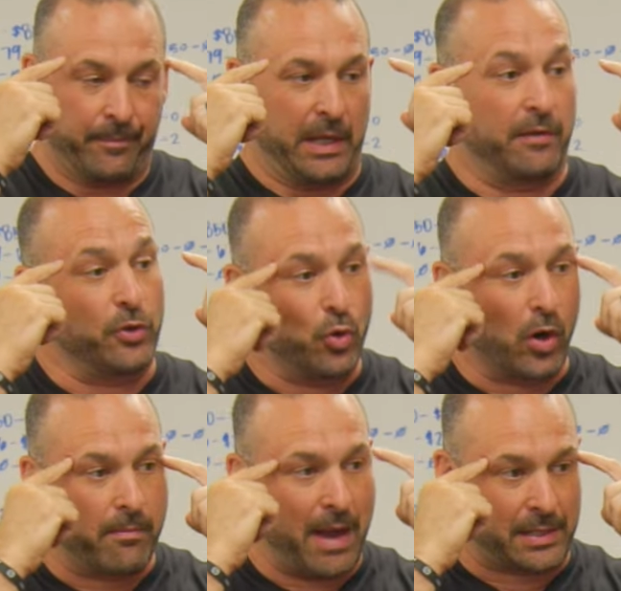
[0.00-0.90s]
And if
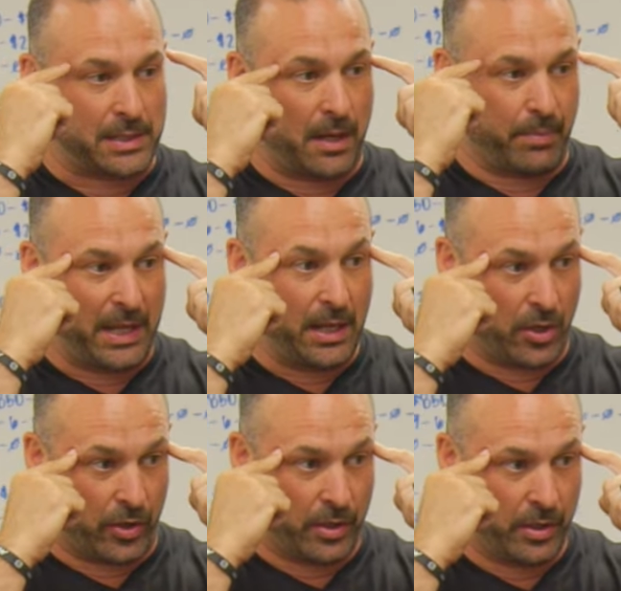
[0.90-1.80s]
you're messed up
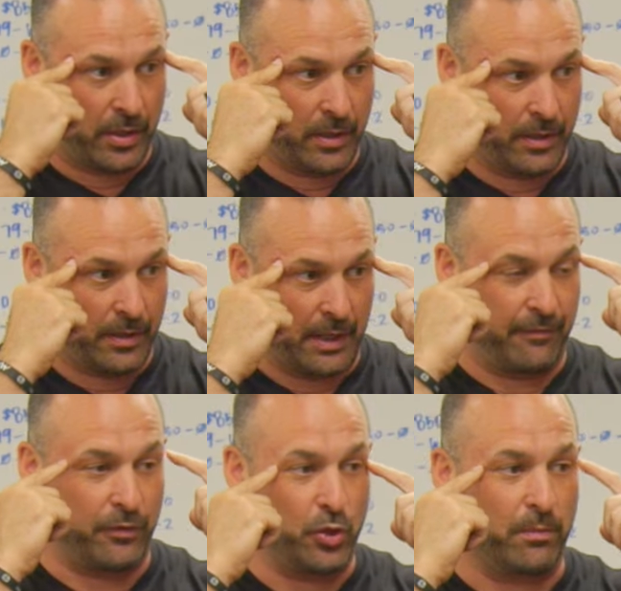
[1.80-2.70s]
here,
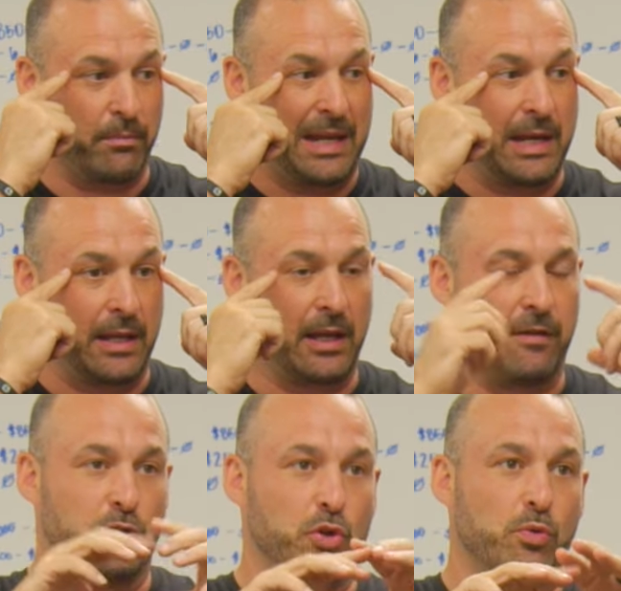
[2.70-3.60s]

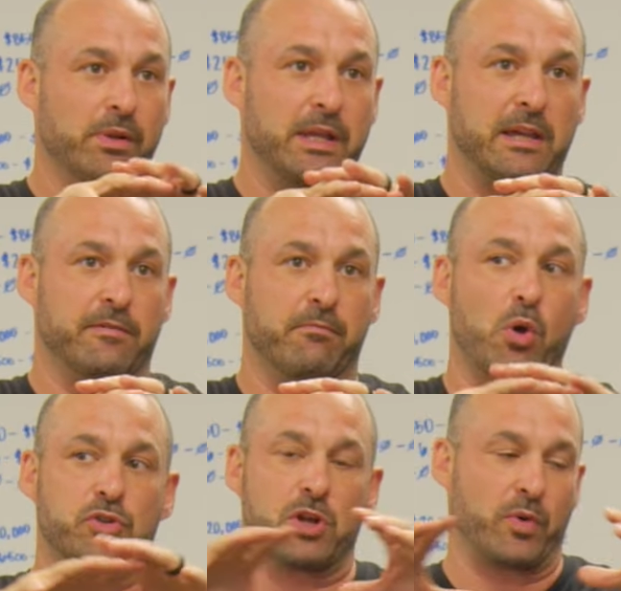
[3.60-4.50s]
if you believe
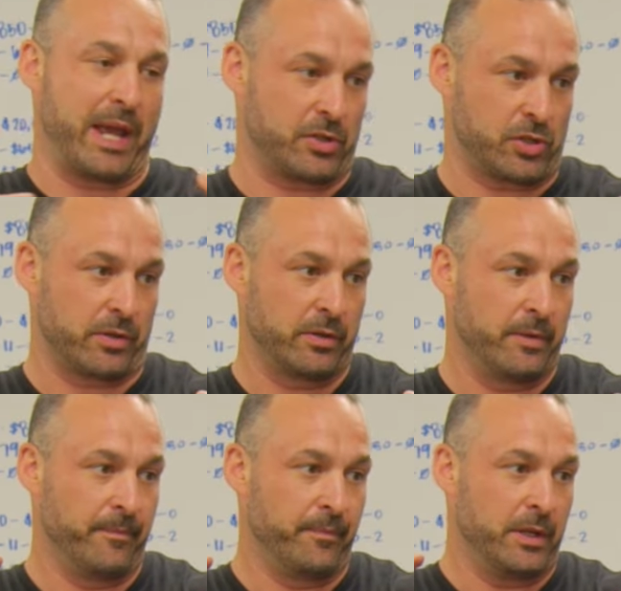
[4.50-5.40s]
most don't answer,
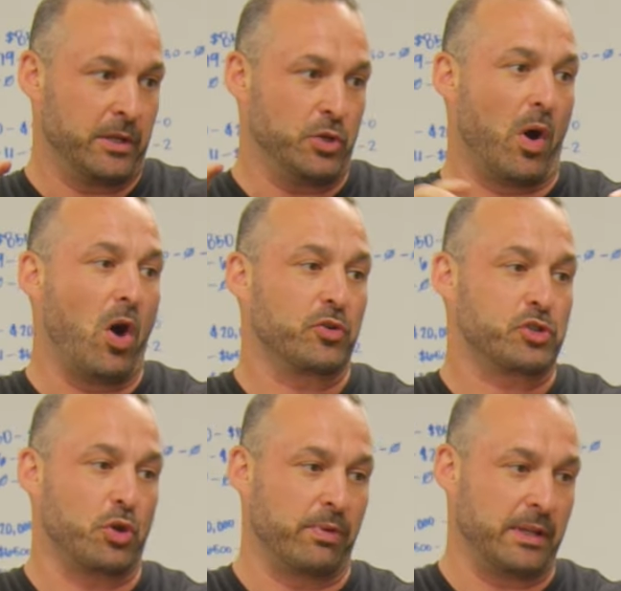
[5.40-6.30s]
you
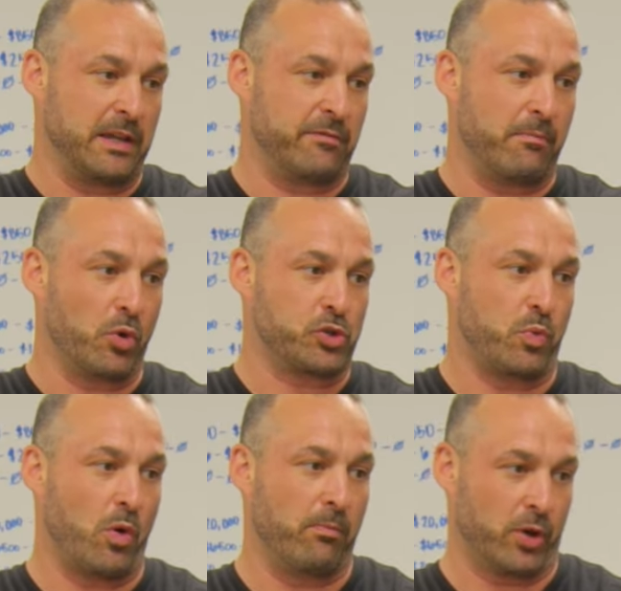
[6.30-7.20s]
also believe
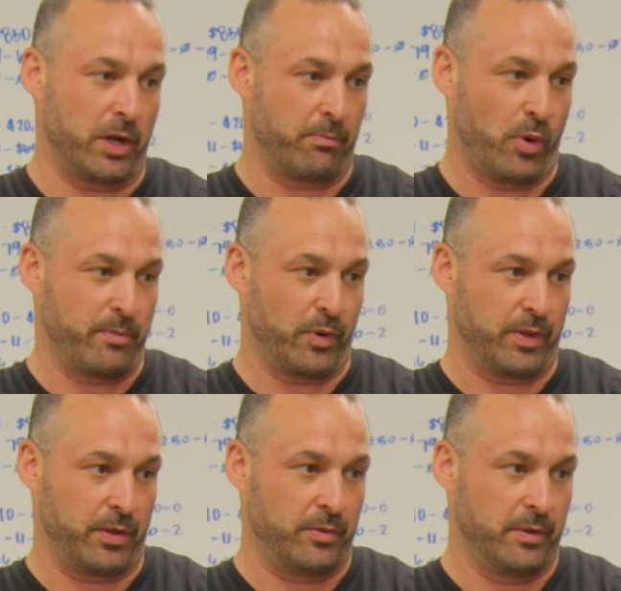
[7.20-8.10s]
most won't book an appointment
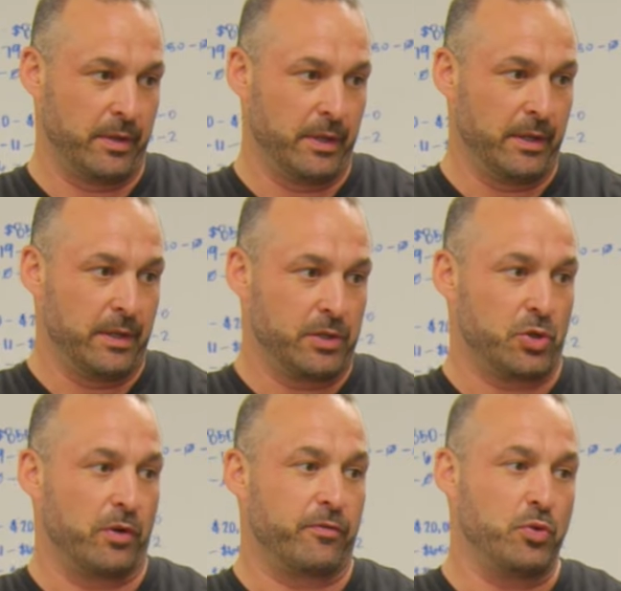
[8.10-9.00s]
with you.
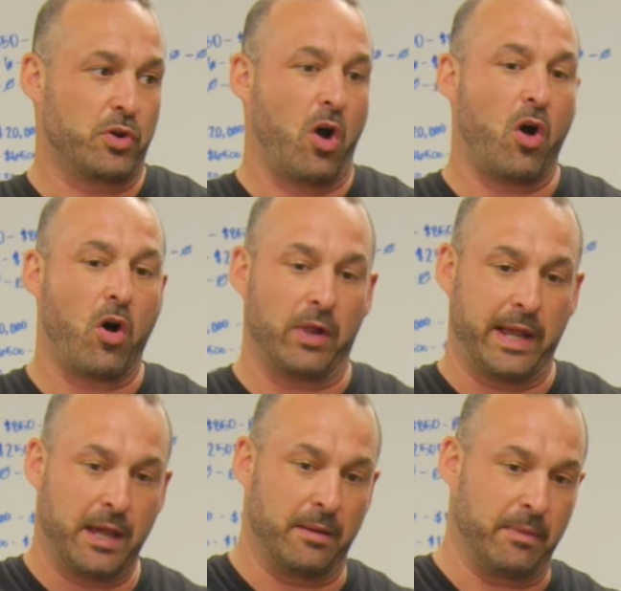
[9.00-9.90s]
So if you
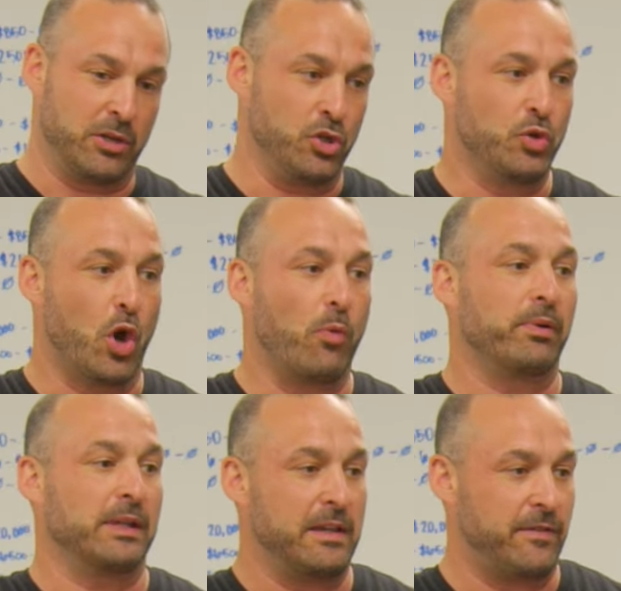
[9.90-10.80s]
call him and you don't
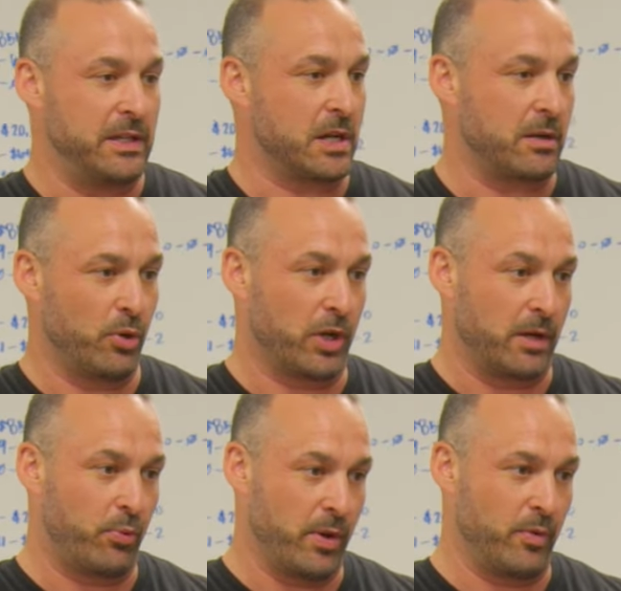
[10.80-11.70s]
believe he's going to book
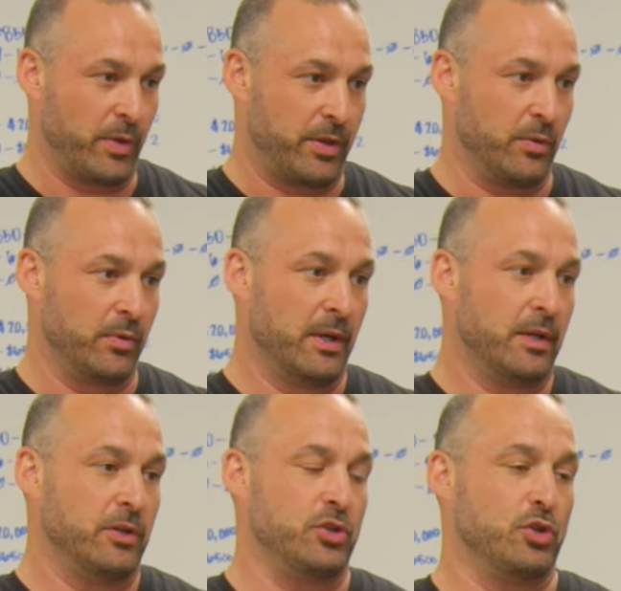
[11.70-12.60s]
an appointment with you,
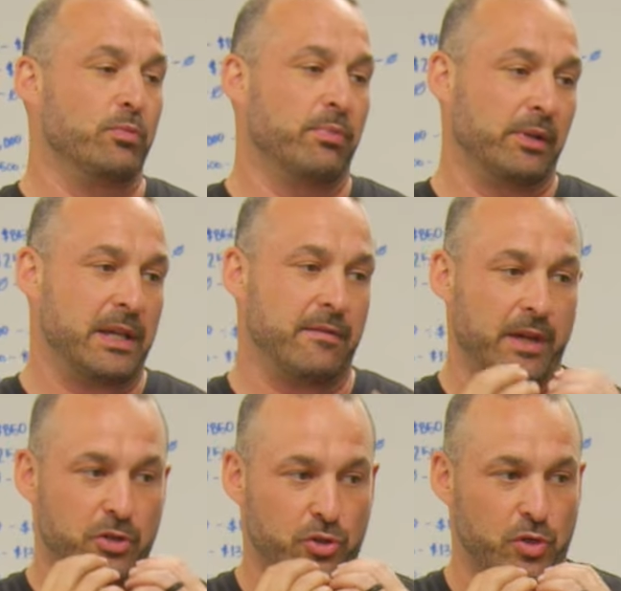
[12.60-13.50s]
do you believe
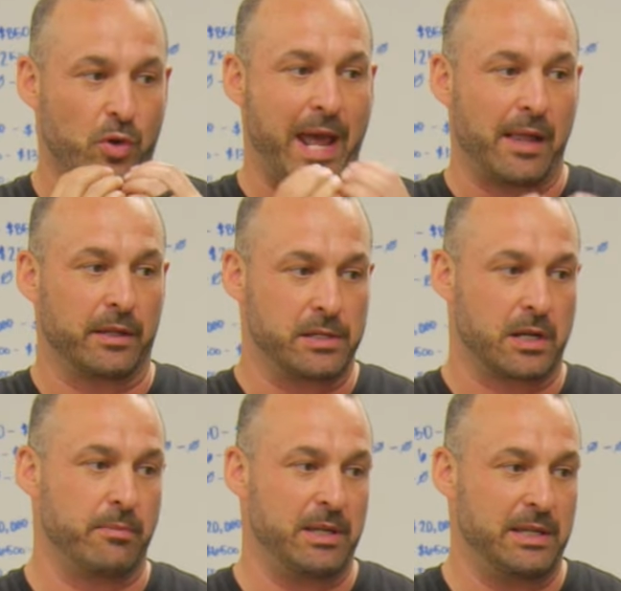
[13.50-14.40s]
that your tonality is
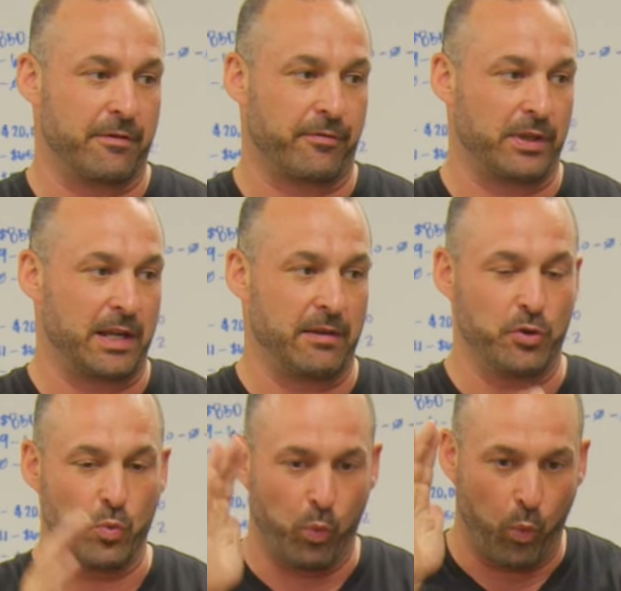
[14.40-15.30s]
going to be different than
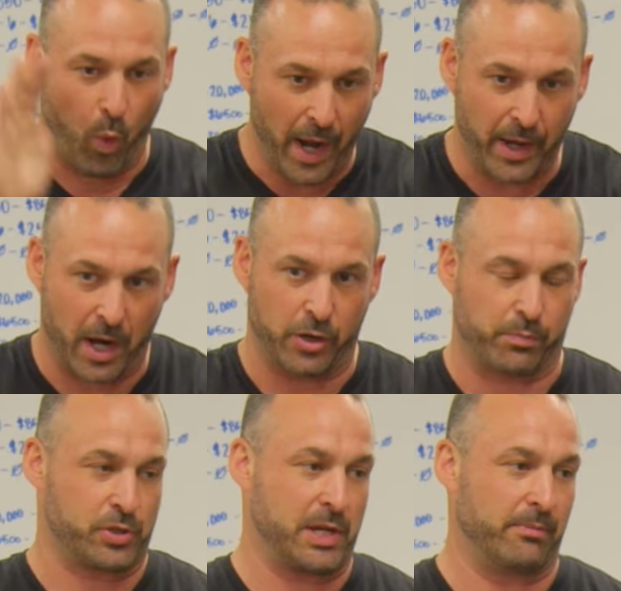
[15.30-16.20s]
if you
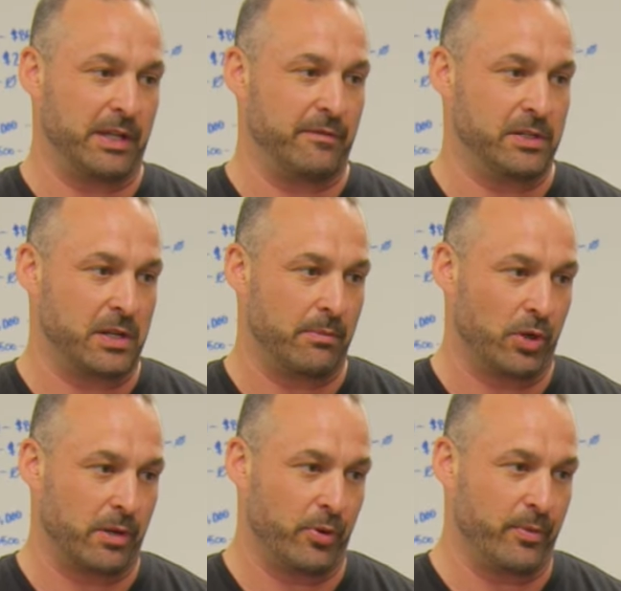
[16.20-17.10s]
100% believe he's going to
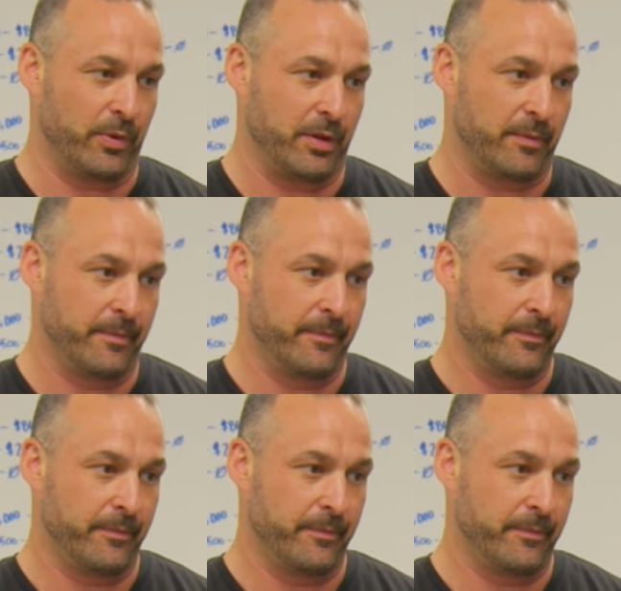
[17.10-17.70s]
book an appointment with you?